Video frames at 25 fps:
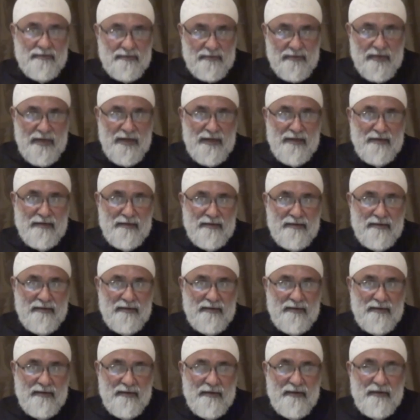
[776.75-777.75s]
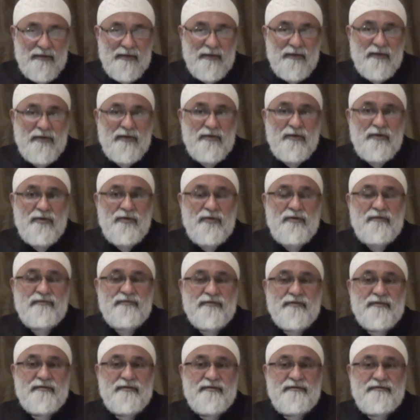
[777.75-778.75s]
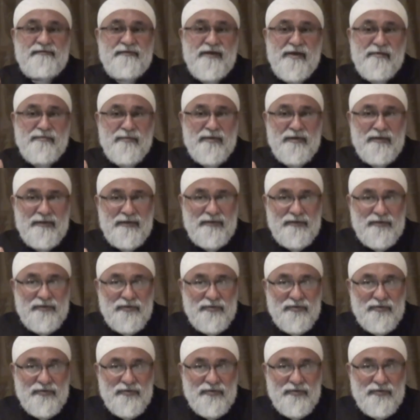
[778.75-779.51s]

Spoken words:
One, over the family.